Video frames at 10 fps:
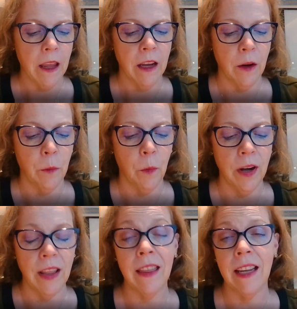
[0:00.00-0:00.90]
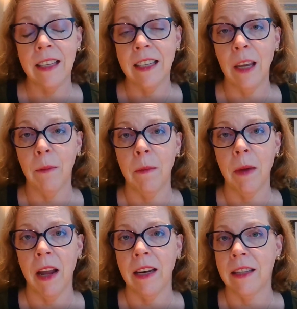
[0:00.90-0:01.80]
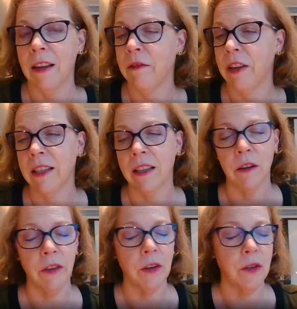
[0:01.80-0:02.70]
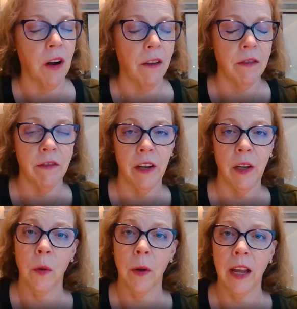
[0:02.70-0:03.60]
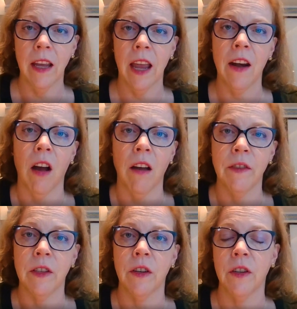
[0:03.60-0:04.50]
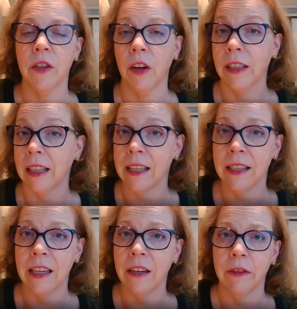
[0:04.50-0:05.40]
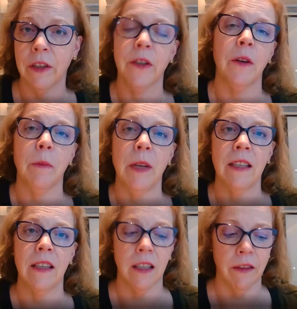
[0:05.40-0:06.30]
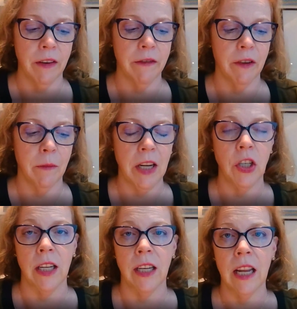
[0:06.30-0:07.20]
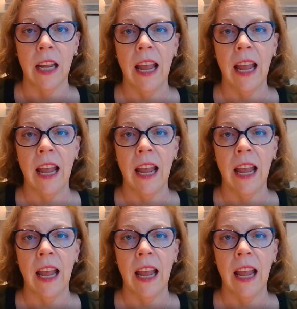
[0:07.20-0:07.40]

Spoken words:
One of the things to keep in mind is that visa interviews are often very quick and officers are listening for certain pieces of information.